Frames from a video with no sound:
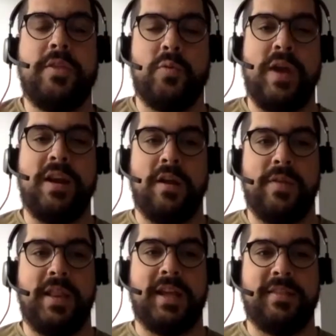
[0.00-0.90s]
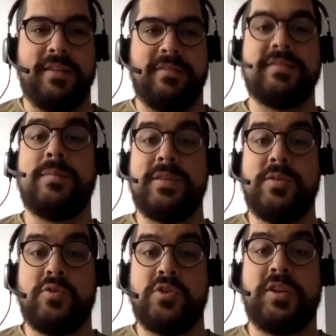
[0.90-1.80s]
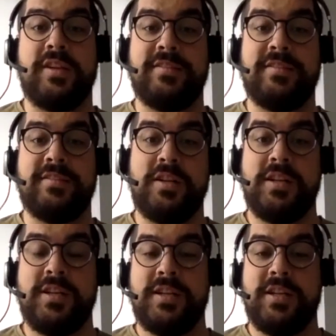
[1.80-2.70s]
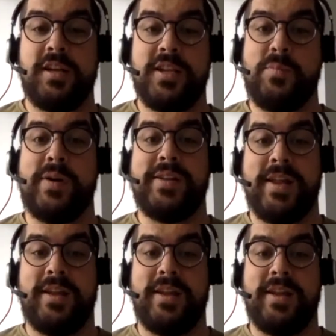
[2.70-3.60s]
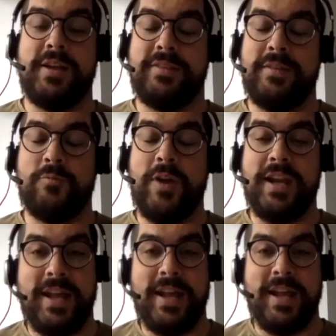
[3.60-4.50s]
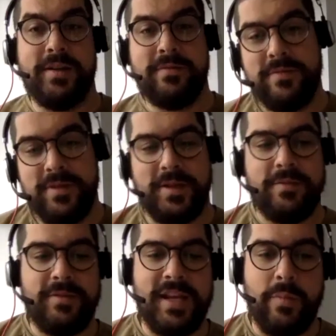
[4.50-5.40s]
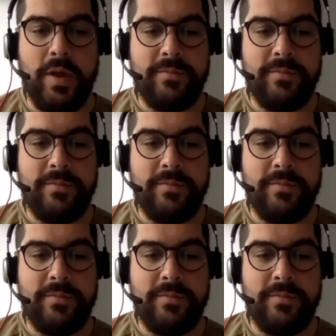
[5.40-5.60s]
radar that like this is something you should consider. You might not have right now, but think about it.